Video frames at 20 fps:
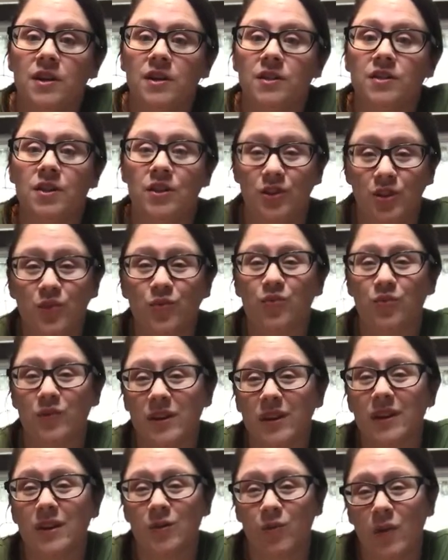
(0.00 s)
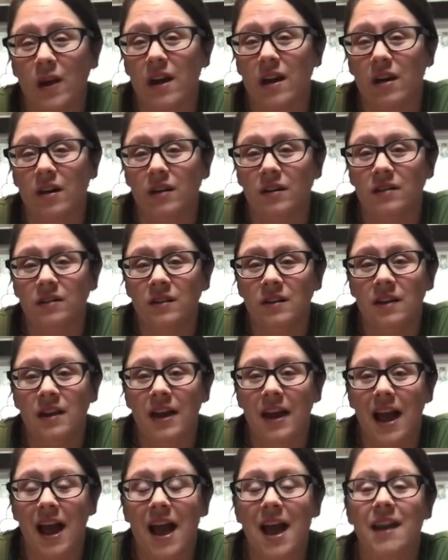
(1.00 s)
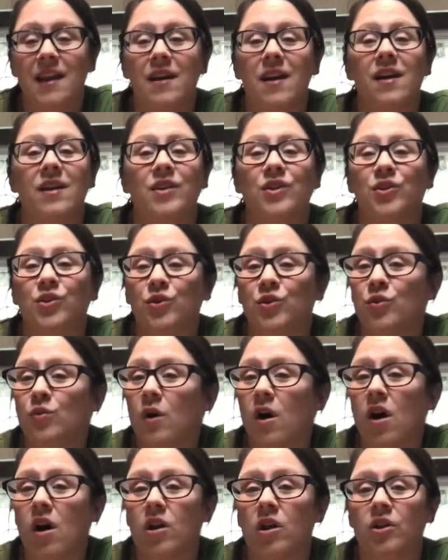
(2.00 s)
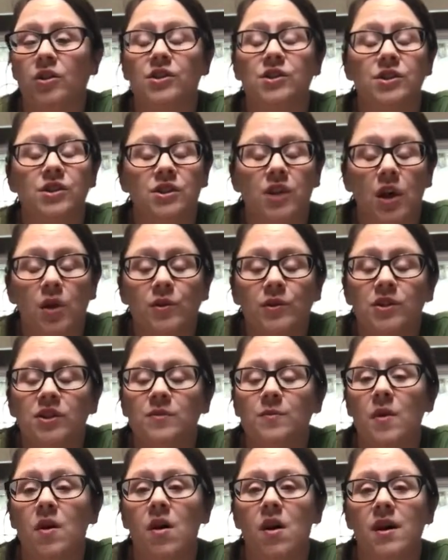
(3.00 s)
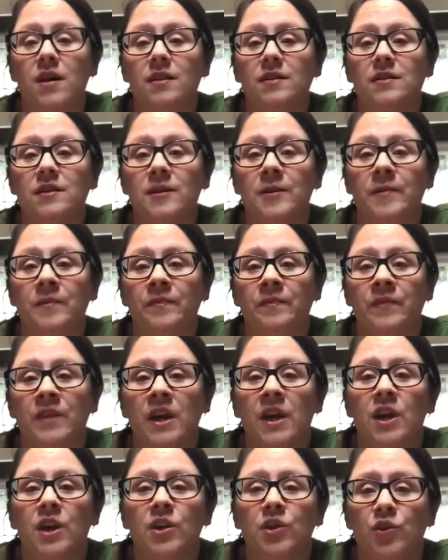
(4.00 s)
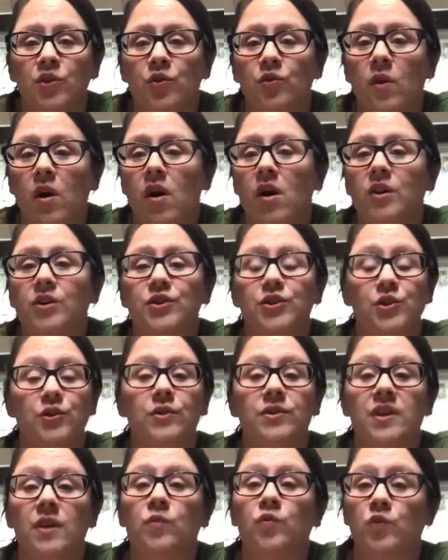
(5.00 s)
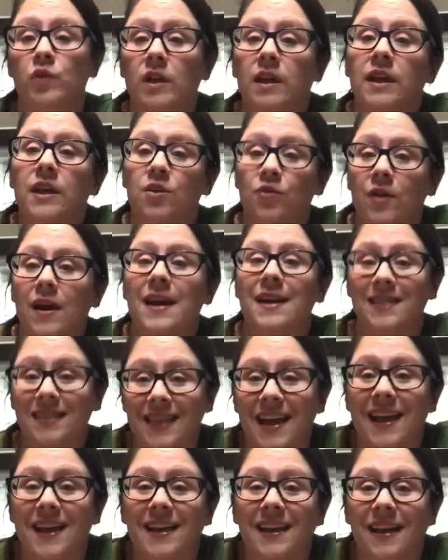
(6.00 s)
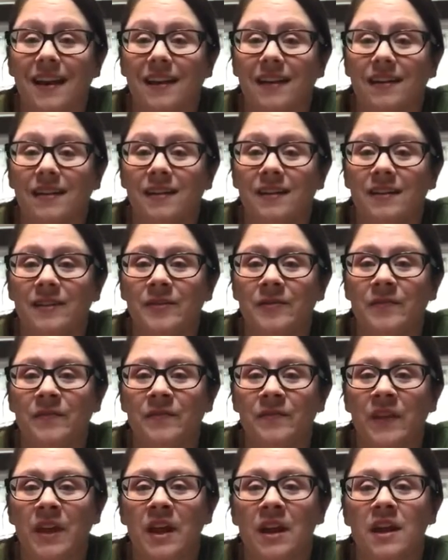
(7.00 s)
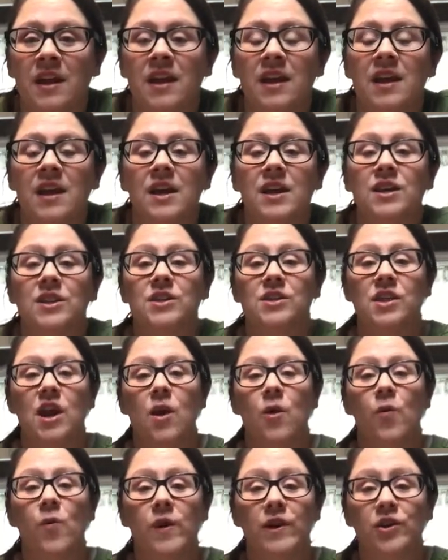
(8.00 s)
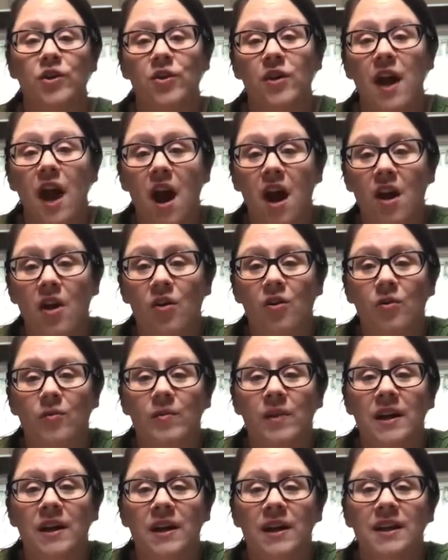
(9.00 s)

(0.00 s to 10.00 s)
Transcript: to do really well. And you all are so smart. You all do some really great thinking. So when you're at home,